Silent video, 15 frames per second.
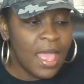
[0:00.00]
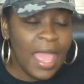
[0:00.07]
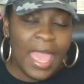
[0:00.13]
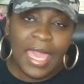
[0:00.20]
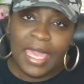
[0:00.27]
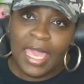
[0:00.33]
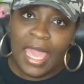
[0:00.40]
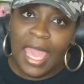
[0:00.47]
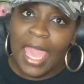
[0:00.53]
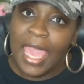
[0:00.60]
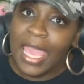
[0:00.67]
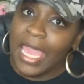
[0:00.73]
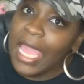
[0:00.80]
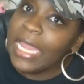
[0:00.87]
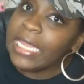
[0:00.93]

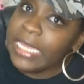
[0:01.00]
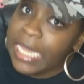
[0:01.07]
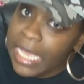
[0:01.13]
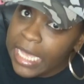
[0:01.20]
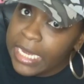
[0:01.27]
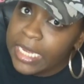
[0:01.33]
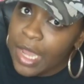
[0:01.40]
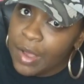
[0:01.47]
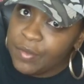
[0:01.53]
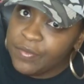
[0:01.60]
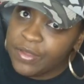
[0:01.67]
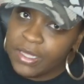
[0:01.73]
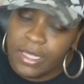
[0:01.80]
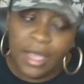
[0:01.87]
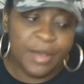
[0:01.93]
aka Nigga
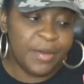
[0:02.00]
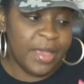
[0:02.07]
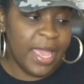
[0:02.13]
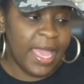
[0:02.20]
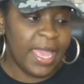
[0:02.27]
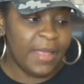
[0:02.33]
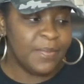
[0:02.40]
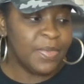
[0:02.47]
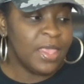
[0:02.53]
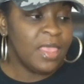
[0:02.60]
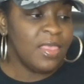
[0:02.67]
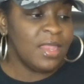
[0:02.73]
Nova, okay?